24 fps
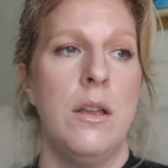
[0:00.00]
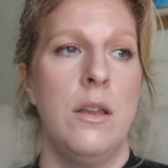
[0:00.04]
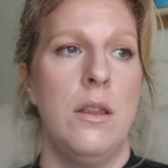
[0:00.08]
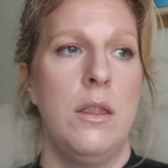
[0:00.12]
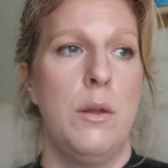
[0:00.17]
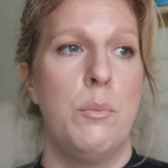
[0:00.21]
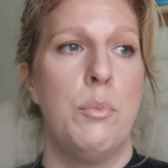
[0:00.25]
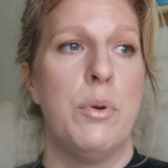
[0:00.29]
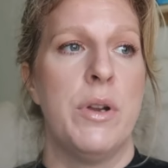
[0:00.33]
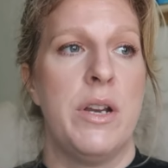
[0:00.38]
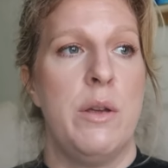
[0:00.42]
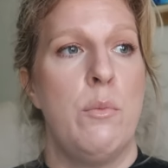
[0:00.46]
The
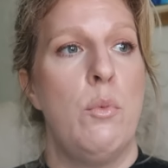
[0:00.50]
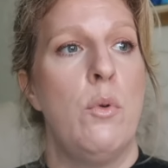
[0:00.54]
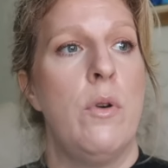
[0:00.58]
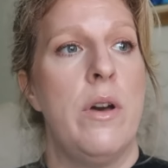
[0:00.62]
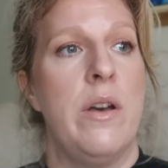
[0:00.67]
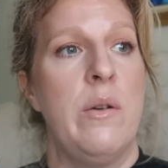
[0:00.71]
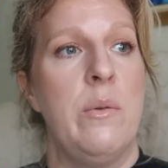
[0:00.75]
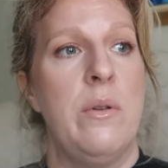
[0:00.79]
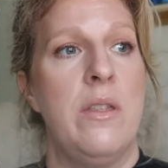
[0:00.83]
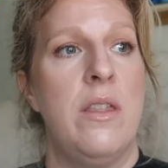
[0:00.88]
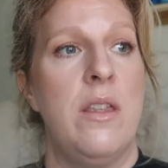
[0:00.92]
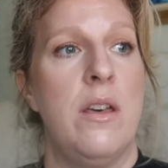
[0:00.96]
pretty
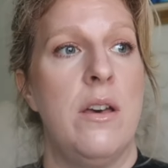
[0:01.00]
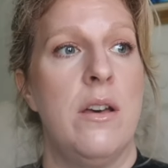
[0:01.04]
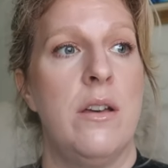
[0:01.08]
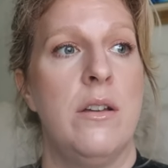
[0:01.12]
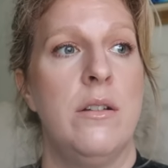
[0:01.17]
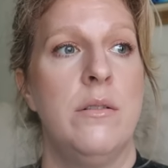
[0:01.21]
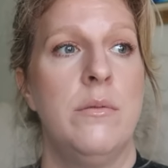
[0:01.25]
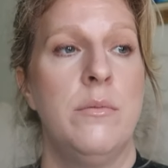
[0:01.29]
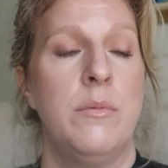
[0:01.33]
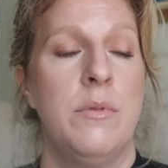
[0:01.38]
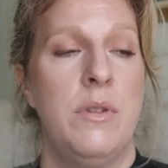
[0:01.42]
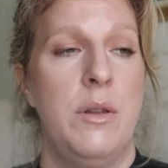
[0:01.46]
boy with the,
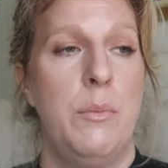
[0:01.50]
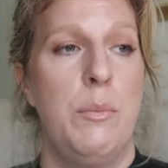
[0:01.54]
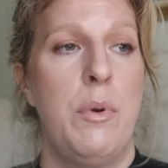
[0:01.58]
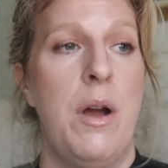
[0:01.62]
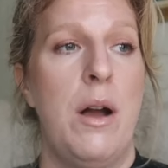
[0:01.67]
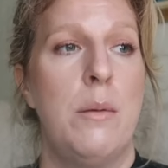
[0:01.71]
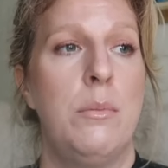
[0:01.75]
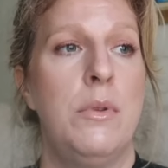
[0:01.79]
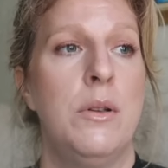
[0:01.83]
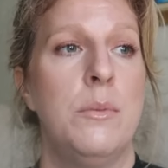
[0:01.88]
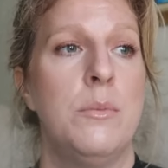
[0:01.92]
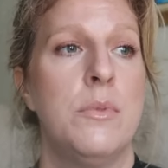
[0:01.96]
the
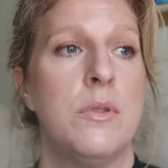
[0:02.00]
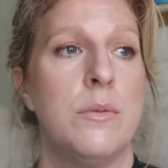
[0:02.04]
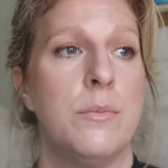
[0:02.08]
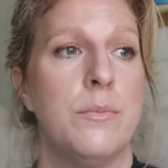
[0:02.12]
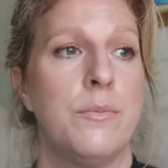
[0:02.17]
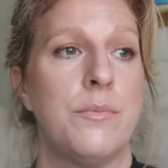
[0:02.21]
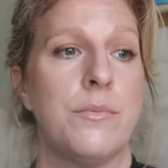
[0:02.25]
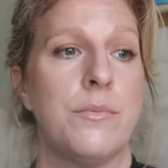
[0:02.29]
problems.